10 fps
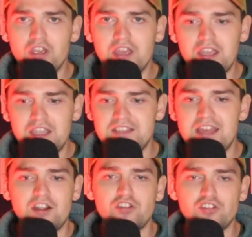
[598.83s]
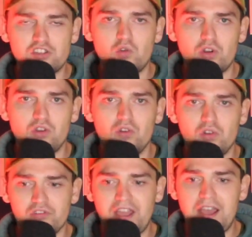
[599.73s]
He's there to score
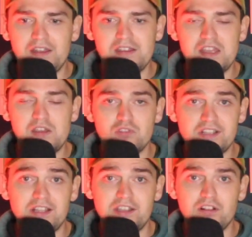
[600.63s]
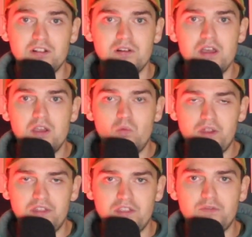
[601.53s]
goals, and he was clinical
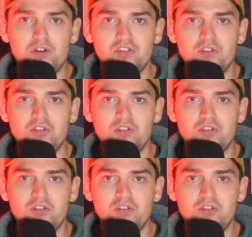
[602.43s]
with his first